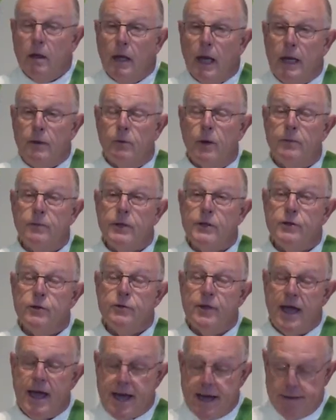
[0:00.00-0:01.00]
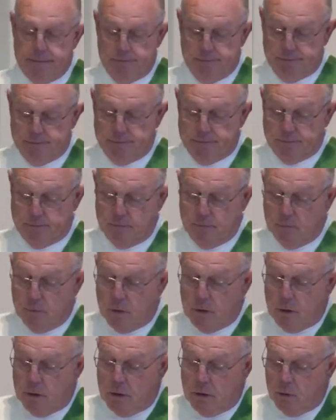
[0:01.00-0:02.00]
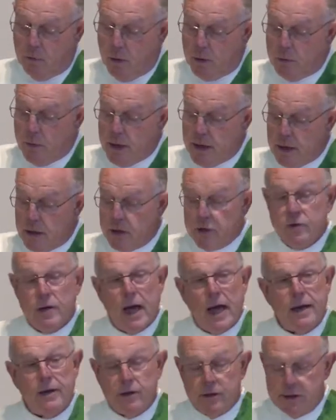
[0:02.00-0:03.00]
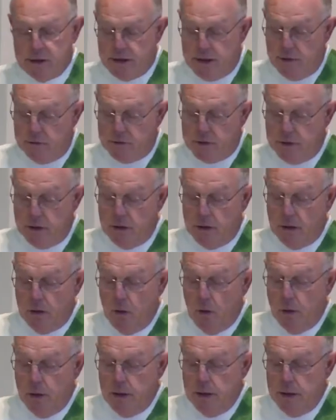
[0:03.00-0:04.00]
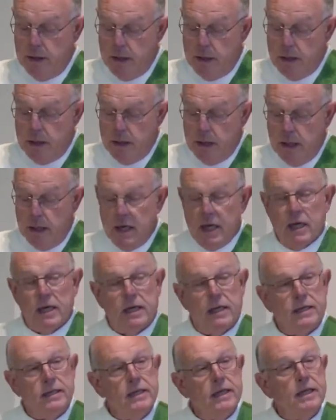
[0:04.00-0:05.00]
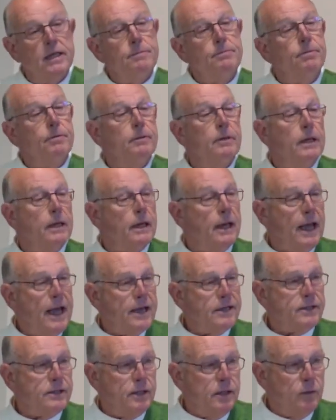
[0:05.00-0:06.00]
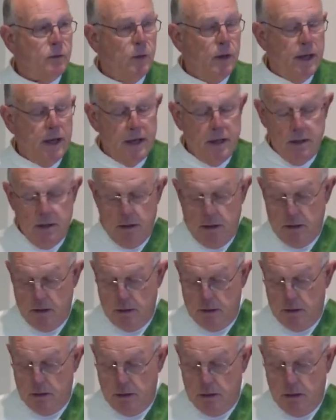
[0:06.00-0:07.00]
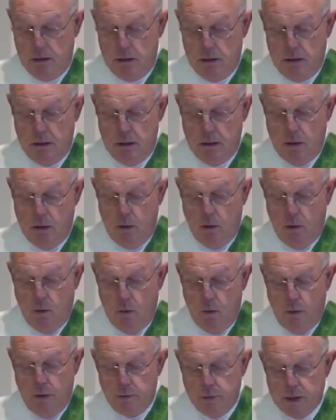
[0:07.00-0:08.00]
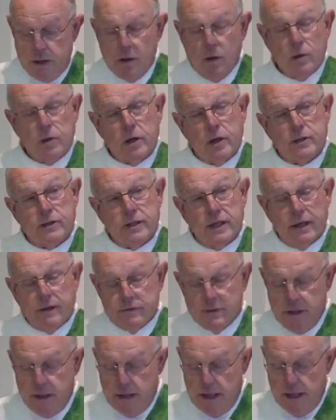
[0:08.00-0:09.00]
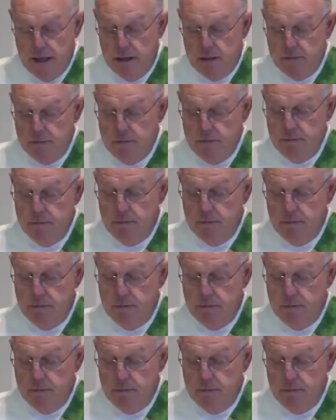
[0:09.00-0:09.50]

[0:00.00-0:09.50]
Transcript: And when we do that, when we unite ourselves to the Lord in a deep and lasting way, when we yoke ourselves to Him